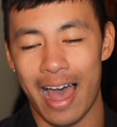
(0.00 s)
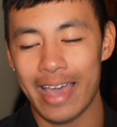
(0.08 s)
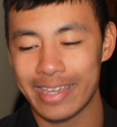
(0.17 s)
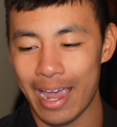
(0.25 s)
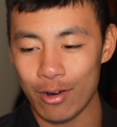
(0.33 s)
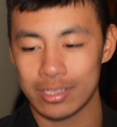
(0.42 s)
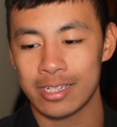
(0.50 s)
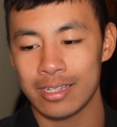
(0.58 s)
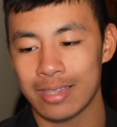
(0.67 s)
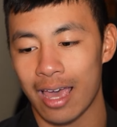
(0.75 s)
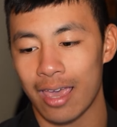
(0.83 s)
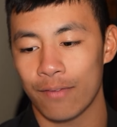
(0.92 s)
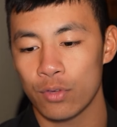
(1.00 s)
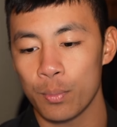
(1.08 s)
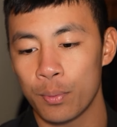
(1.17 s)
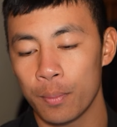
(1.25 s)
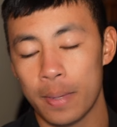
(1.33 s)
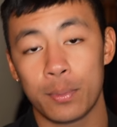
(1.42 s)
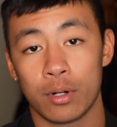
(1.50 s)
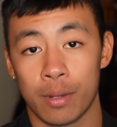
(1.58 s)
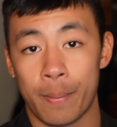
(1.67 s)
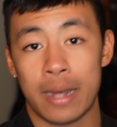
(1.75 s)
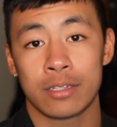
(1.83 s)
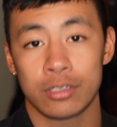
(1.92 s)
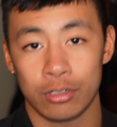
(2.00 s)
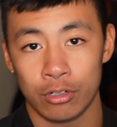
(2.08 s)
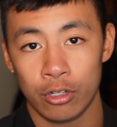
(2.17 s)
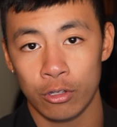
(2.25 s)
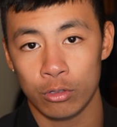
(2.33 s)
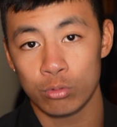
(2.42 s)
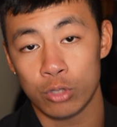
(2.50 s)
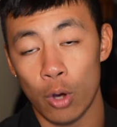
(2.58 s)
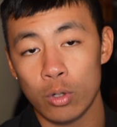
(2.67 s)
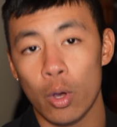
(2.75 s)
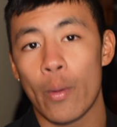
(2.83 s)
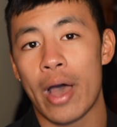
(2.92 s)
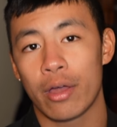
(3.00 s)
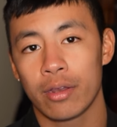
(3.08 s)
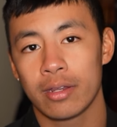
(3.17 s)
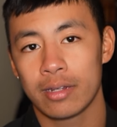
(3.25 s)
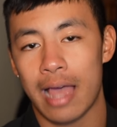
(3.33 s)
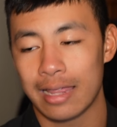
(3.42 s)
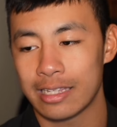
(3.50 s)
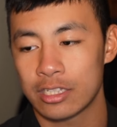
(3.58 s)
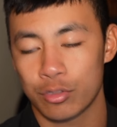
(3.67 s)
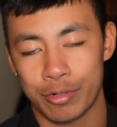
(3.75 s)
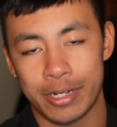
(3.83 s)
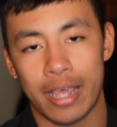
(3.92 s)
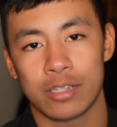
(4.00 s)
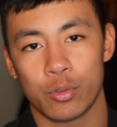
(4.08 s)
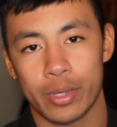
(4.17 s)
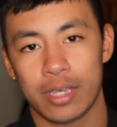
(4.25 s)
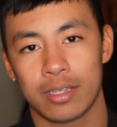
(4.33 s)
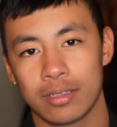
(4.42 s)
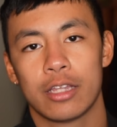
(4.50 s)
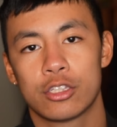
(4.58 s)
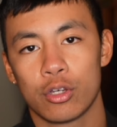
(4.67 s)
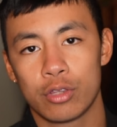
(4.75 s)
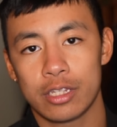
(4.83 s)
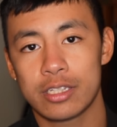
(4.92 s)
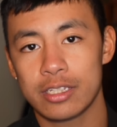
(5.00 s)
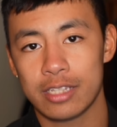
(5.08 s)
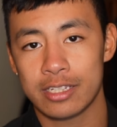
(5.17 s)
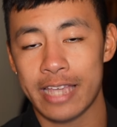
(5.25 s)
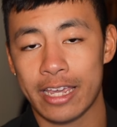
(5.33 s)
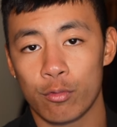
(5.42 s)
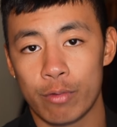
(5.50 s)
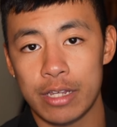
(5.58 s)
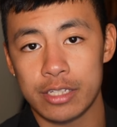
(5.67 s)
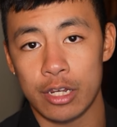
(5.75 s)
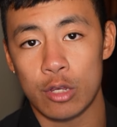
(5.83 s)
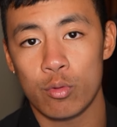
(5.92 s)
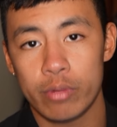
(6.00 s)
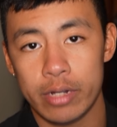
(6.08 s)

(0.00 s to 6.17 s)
I guarantee that if you put people on a pedestal, you don't go out at least 3 days a week. And so this is the second reason. You